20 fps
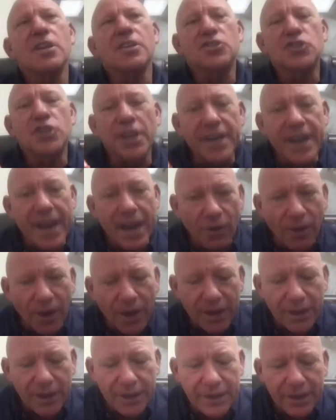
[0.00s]

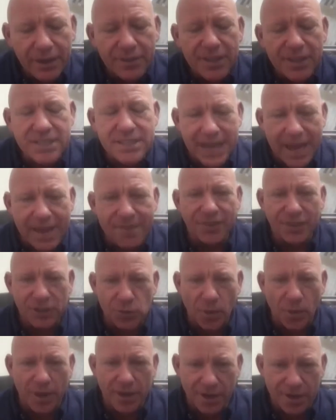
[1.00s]
generically, the safest
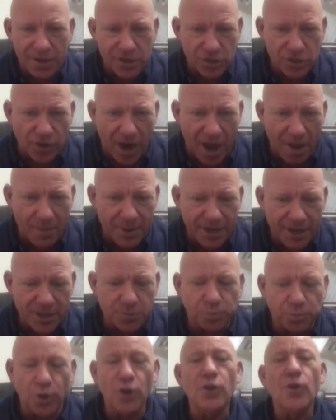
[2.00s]
way to describe it is
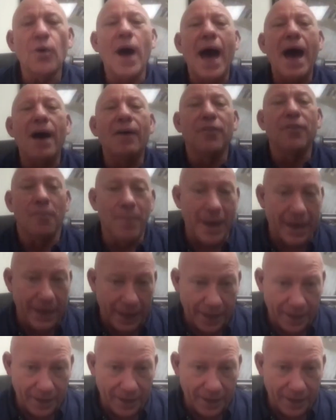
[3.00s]
proto-alphabetic.